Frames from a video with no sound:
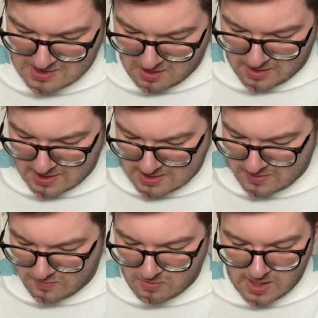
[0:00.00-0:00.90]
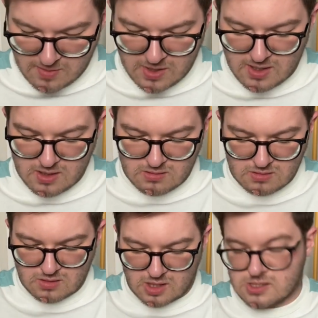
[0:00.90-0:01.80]
slightly different maybe then.
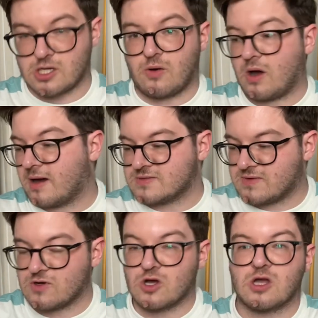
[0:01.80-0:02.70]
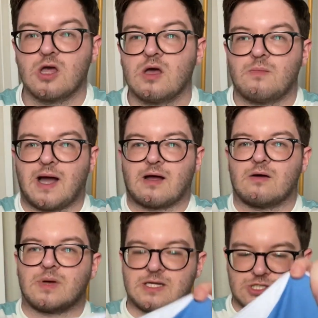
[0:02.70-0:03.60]
I don't know, I'll have to have a look back at a
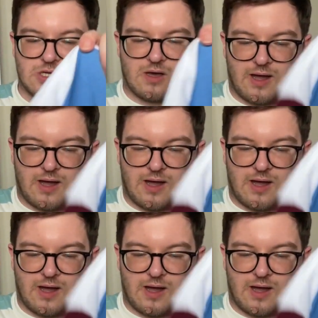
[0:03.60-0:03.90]
picture that